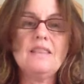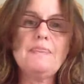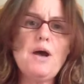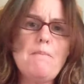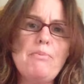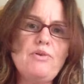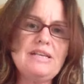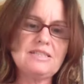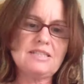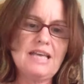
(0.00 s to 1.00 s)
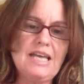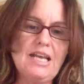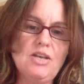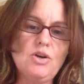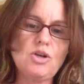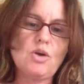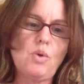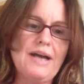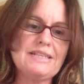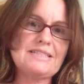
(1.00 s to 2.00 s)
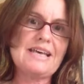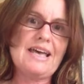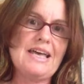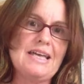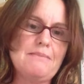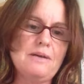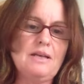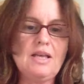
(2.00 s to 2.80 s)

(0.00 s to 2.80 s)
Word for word: The Brits, they look quite tame.